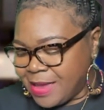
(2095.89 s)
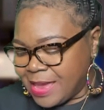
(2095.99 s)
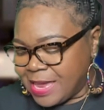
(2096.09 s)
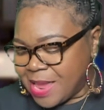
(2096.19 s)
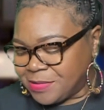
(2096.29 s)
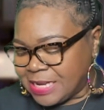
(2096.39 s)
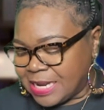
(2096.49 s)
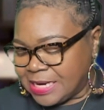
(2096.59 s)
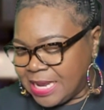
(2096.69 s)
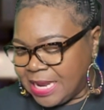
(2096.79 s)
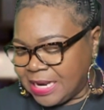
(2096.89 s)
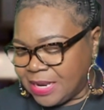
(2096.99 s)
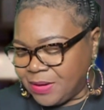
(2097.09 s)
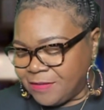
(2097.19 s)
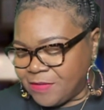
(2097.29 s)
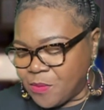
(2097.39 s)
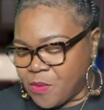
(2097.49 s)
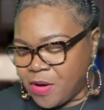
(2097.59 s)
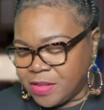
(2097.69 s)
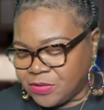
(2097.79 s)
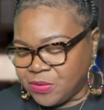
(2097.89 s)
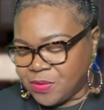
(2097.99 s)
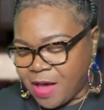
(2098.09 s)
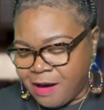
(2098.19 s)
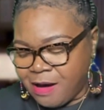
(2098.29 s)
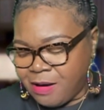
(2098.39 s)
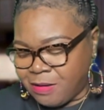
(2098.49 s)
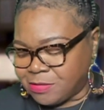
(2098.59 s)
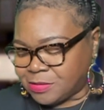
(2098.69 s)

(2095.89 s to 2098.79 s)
And they were saying that he didn't even want to call.